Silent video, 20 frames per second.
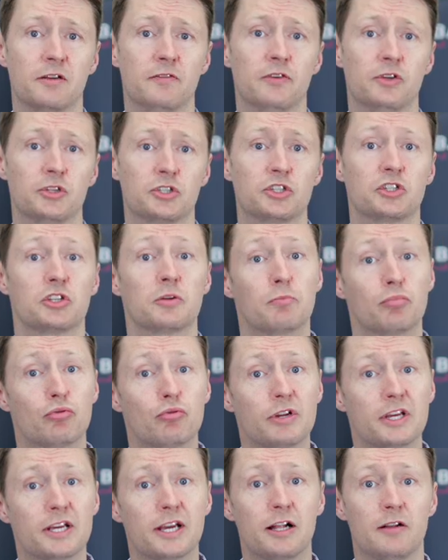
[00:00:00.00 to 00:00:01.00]
versus the
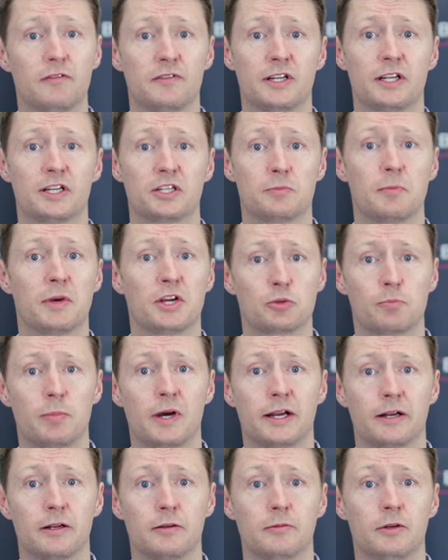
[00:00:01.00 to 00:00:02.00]
pre-galvanised mesh
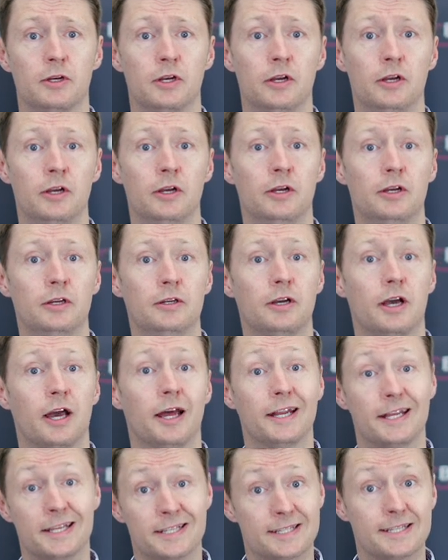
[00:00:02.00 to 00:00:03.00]
panel,
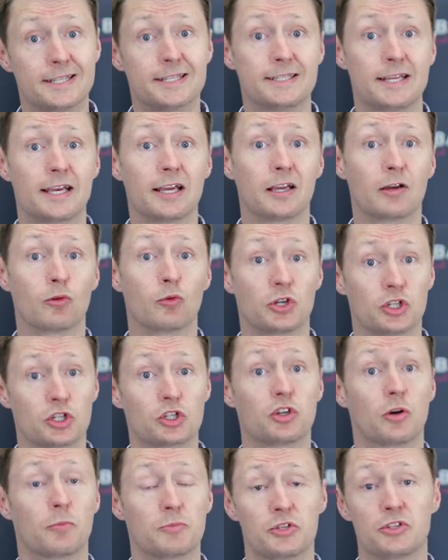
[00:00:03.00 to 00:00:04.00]
and it is the zinc which
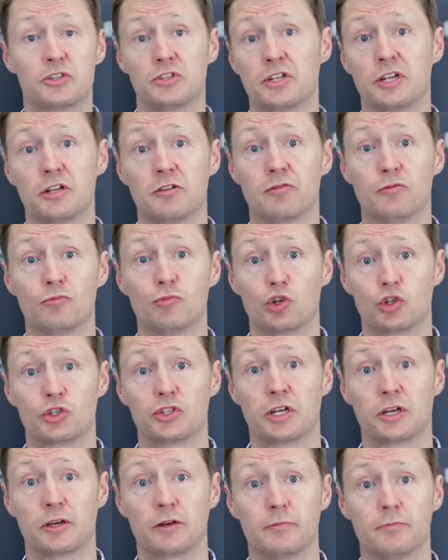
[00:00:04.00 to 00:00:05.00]
stops the steel from
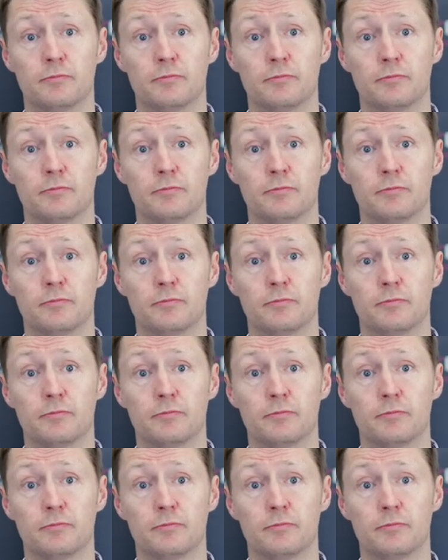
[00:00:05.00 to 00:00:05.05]
rusting.